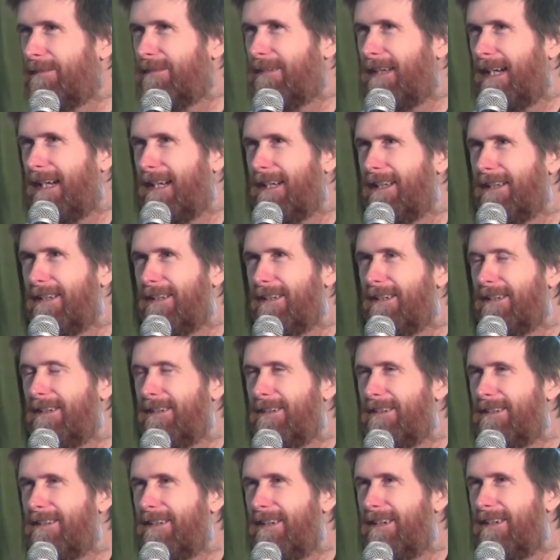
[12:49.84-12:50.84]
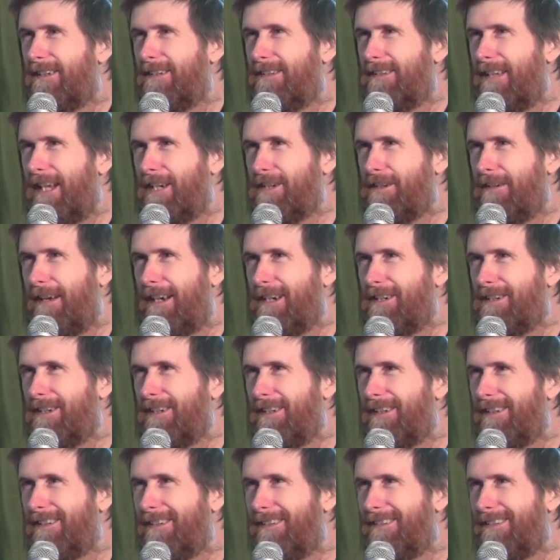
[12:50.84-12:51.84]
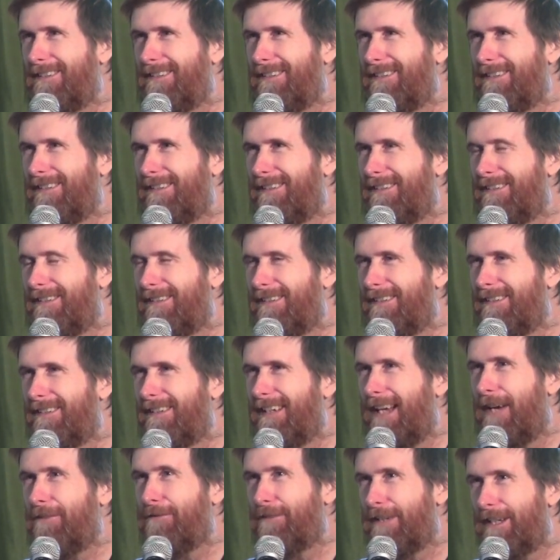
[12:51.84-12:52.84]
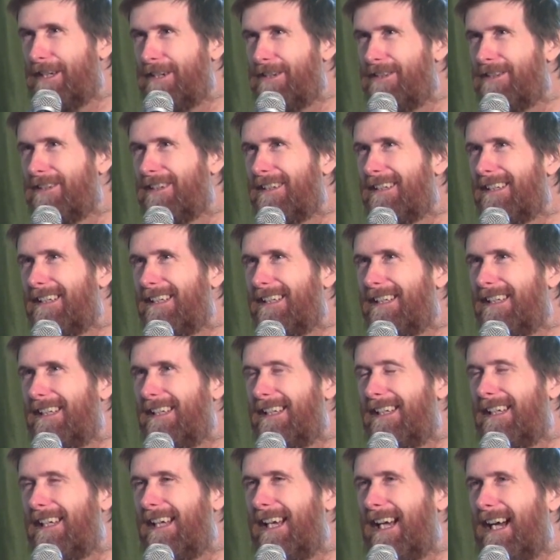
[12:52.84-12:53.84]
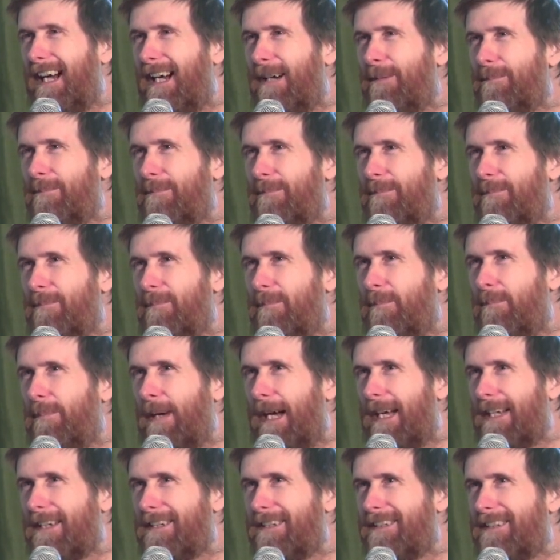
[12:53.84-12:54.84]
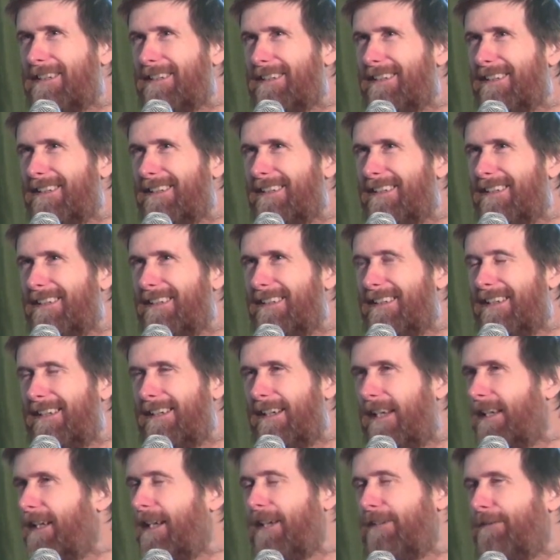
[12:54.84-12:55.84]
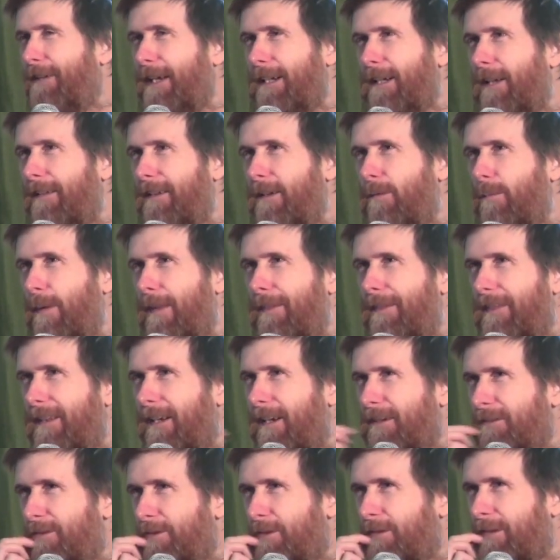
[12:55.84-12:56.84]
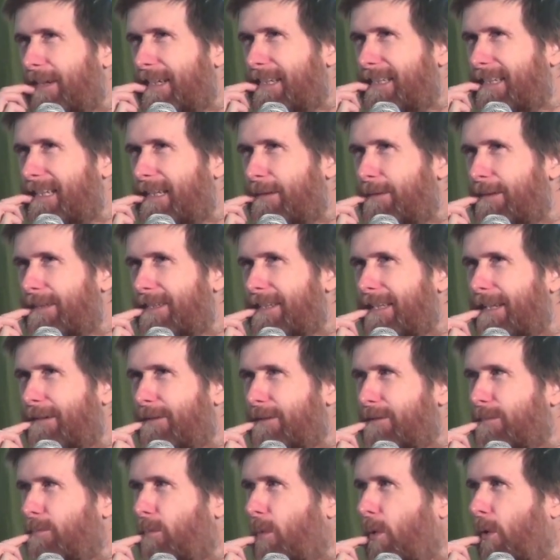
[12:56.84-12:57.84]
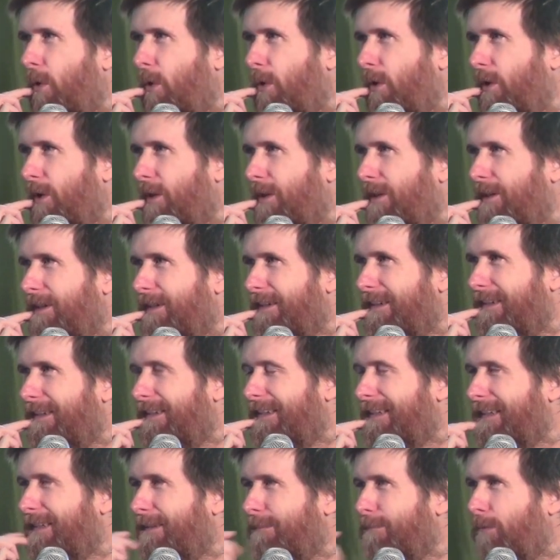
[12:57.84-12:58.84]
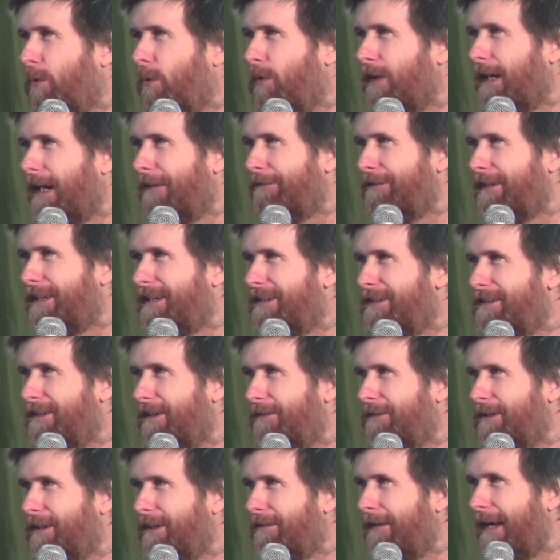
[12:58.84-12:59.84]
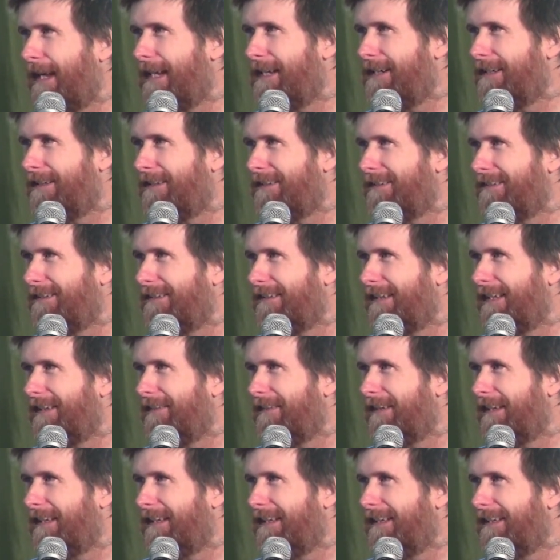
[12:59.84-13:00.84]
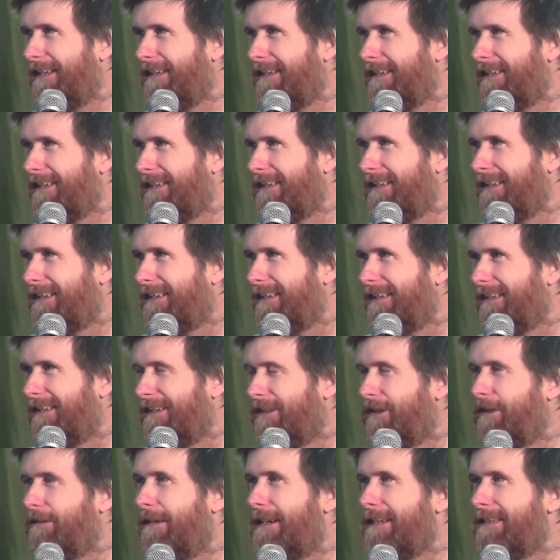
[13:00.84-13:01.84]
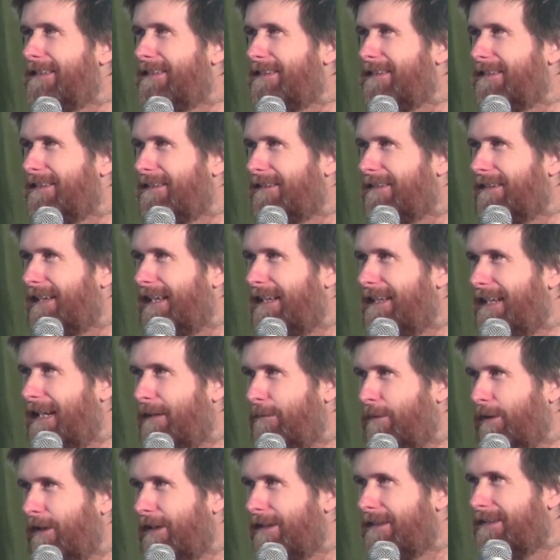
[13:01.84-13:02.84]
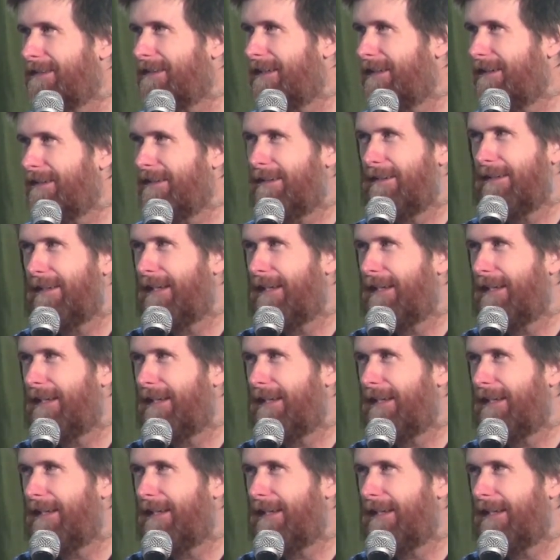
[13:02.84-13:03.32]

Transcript: uh, saturation coverage um, but in fact, I think one thing I saw recently was that there was more more coverage of Ukraine in the US key networks than